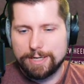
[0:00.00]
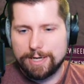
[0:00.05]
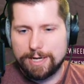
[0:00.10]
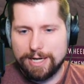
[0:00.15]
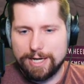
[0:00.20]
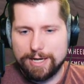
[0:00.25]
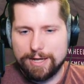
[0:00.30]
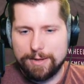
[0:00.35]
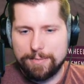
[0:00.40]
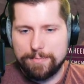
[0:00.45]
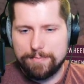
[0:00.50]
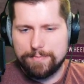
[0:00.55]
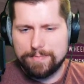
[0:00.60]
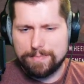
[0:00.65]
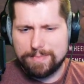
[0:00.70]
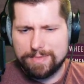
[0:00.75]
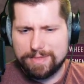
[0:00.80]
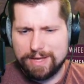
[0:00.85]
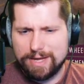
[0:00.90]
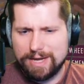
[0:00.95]
A
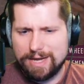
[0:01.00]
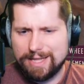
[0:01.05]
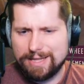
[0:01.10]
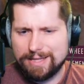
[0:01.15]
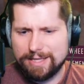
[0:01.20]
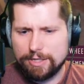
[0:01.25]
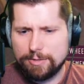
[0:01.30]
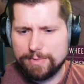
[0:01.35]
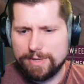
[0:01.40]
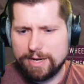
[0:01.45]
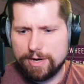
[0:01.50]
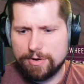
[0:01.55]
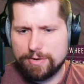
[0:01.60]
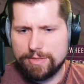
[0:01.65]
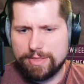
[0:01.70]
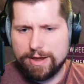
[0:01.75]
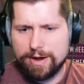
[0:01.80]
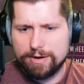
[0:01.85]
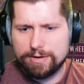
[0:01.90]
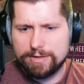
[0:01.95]
little bit here
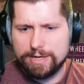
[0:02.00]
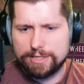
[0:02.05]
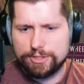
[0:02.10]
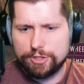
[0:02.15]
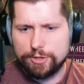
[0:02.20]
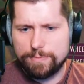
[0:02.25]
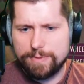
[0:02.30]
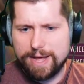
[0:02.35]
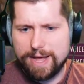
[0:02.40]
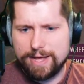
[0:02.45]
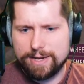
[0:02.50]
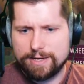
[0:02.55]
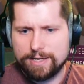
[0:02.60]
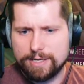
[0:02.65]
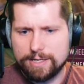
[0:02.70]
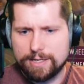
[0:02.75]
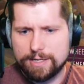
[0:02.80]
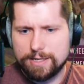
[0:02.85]
and there, not too bad.